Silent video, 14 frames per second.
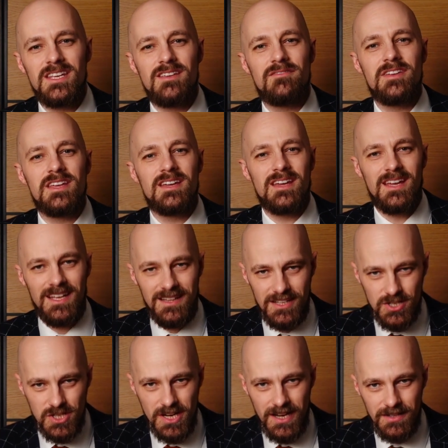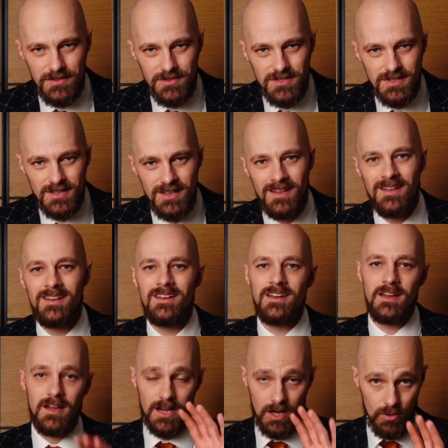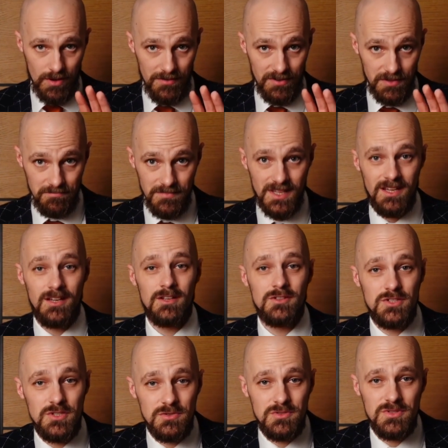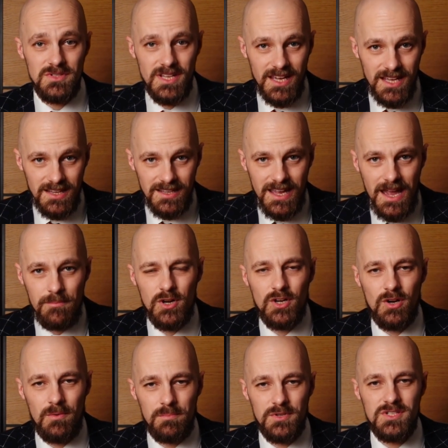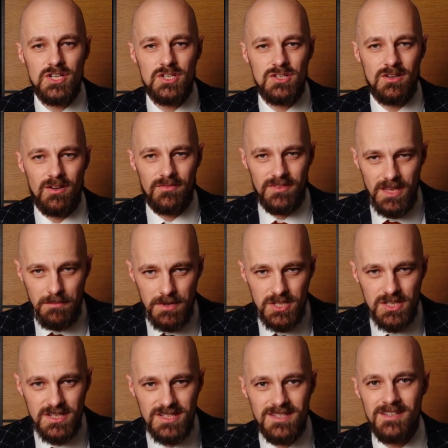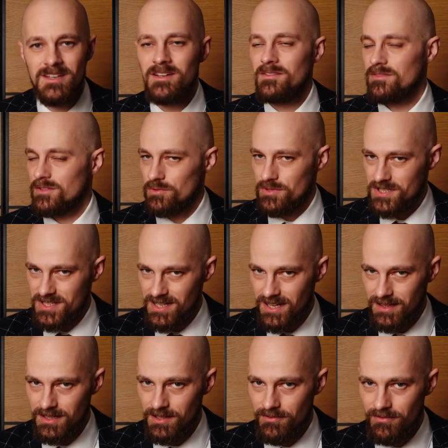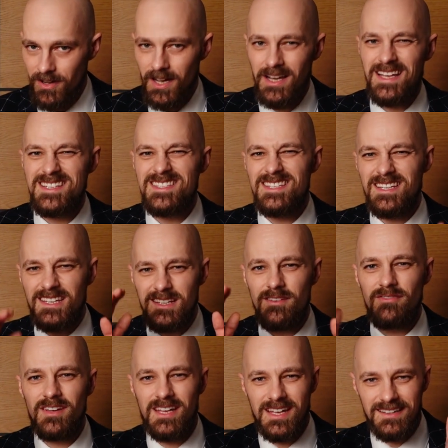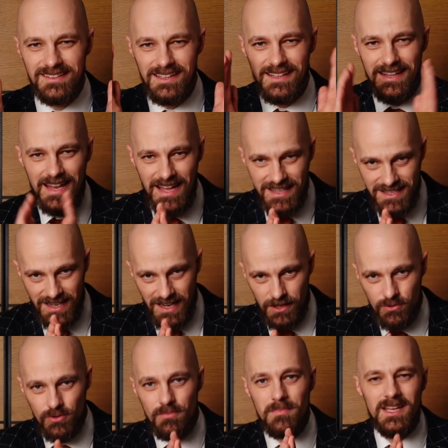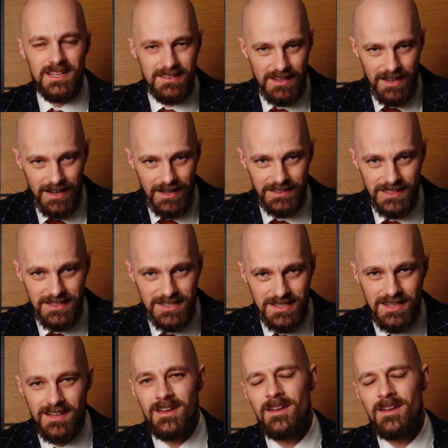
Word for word: EV in the shadows. However, due to the in-camera composition of the images, the resulting file has significantly less headroom in the highlights.